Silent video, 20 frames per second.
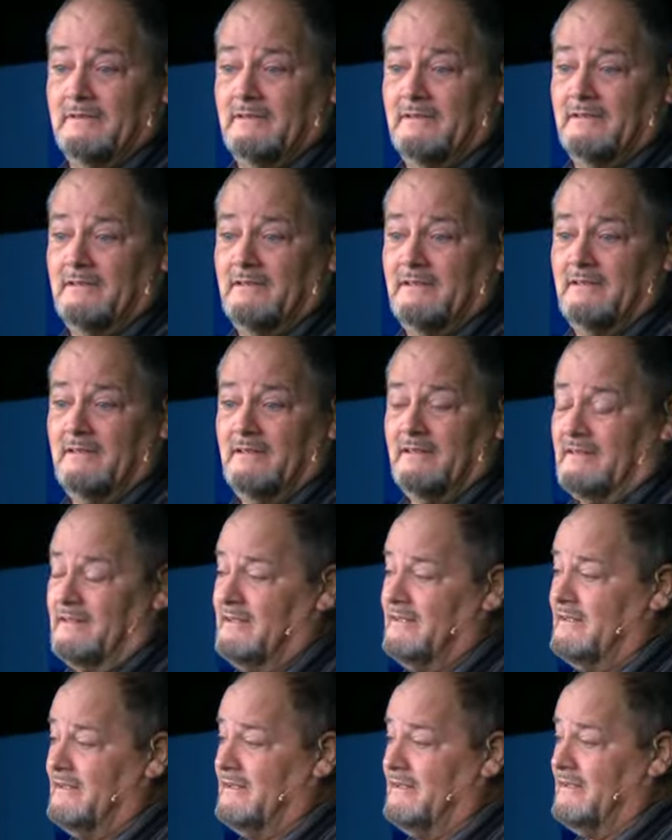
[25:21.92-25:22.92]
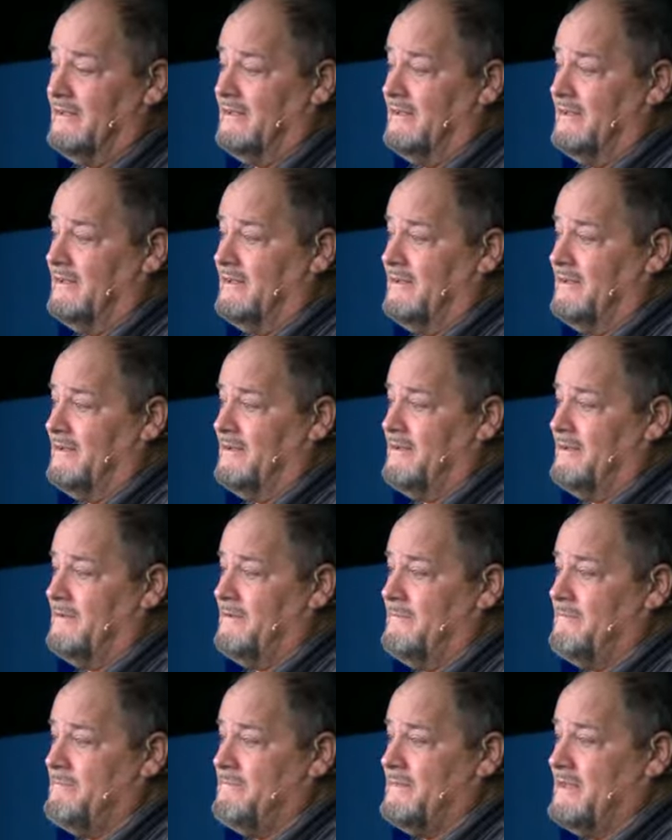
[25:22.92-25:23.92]

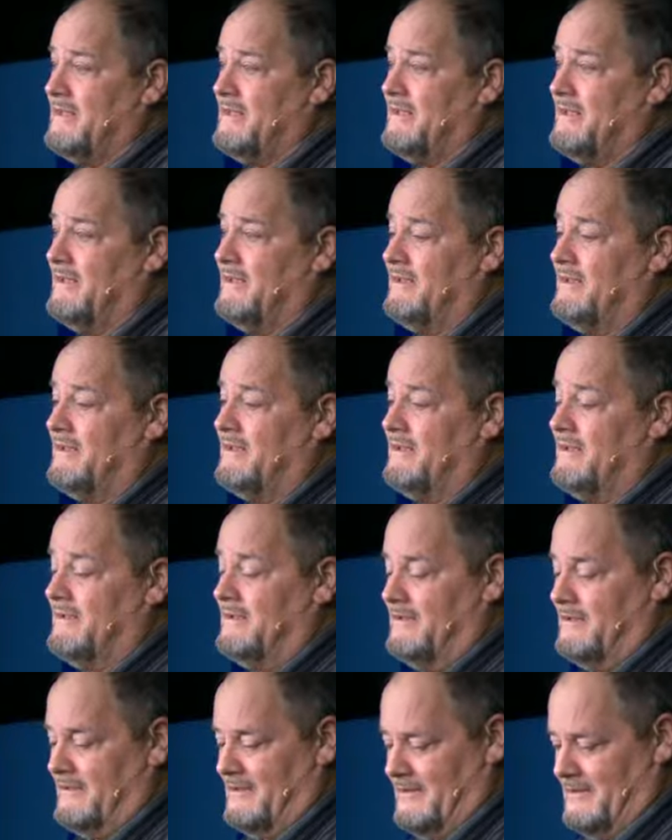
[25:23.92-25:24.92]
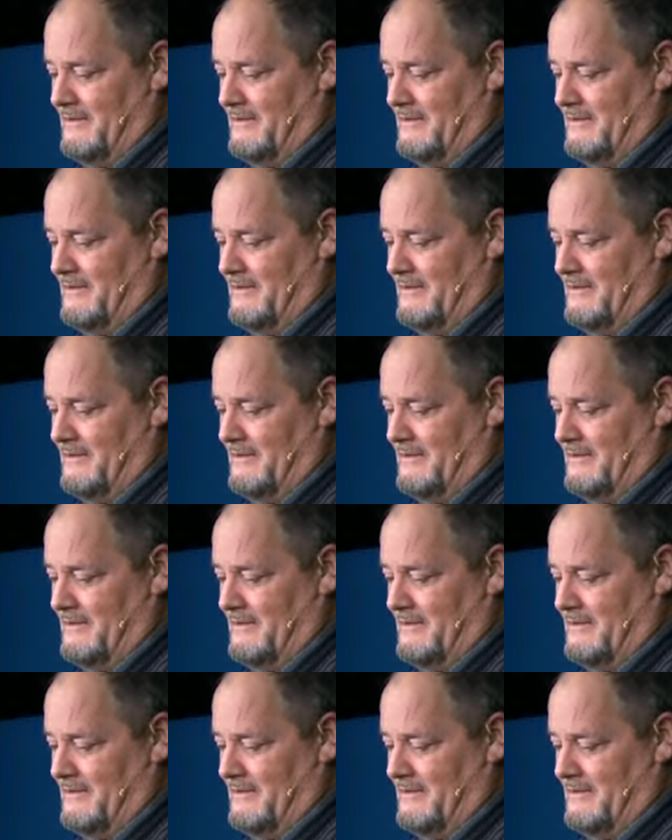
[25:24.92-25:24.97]
No one is speaking in this clip.